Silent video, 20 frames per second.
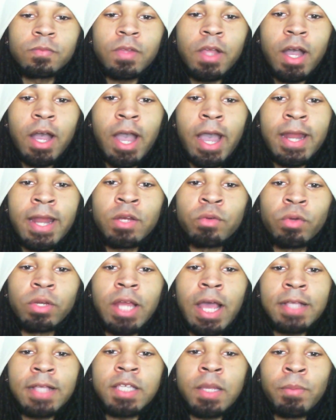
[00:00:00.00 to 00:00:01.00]
I didn't
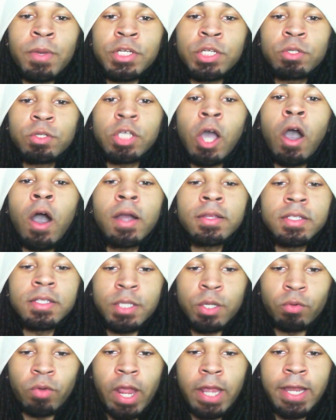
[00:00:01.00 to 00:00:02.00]
realize how much you talked
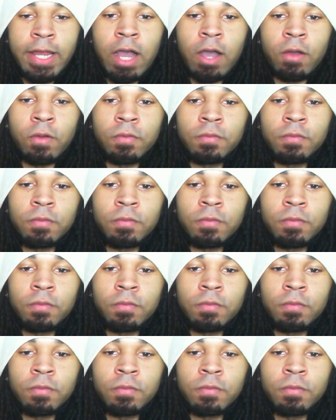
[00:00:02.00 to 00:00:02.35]
until right now.